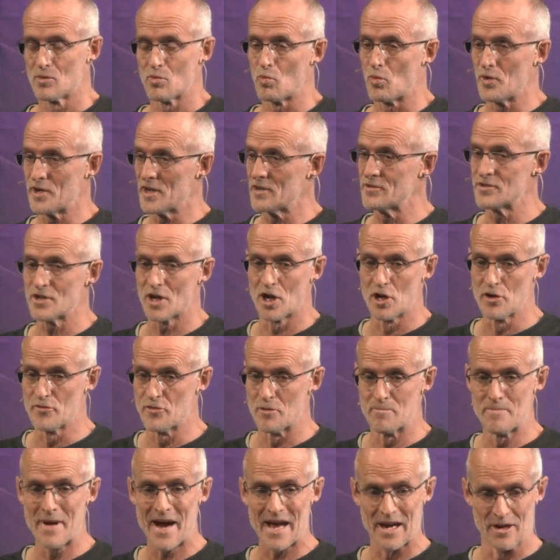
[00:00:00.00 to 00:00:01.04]
We don't
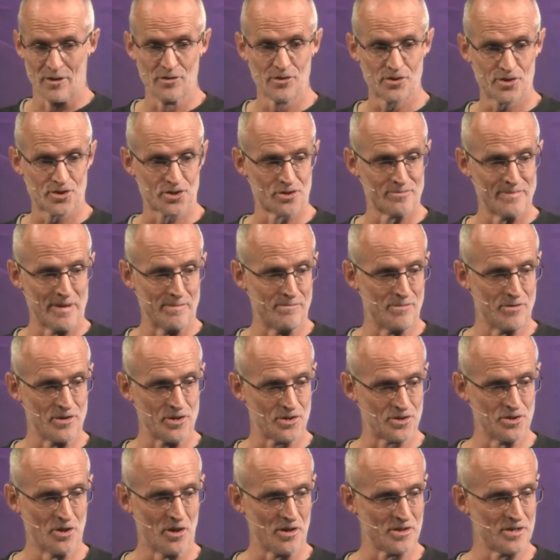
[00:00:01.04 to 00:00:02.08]
overbalance. Remember,
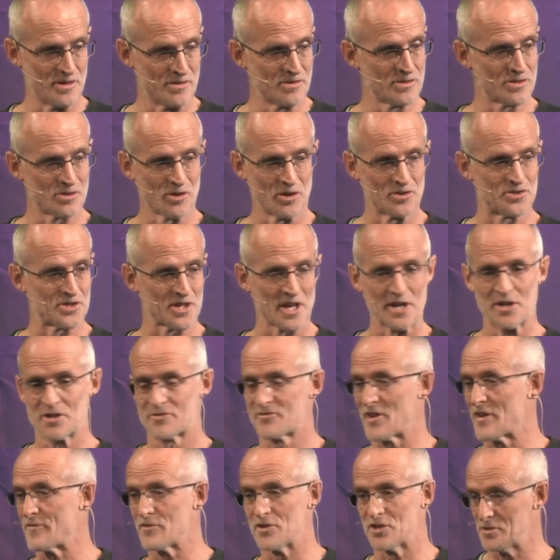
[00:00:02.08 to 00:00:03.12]
it's not, you know, God's against
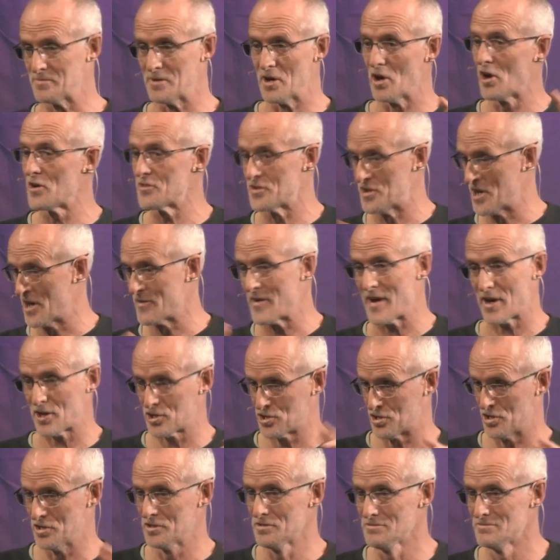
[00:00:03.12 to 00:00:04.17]
favoritism in either
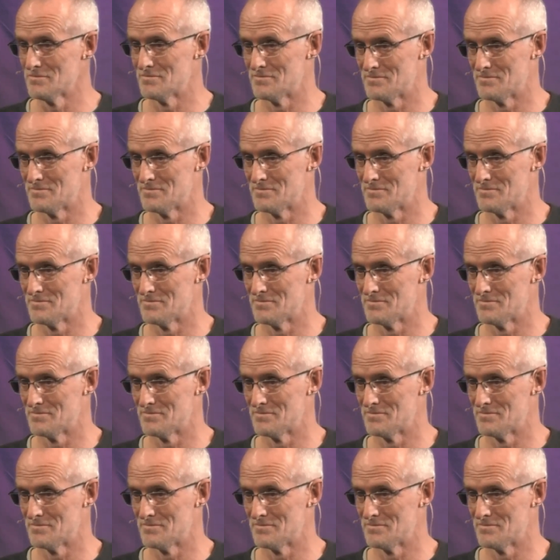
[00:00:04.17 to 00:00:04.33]
direction.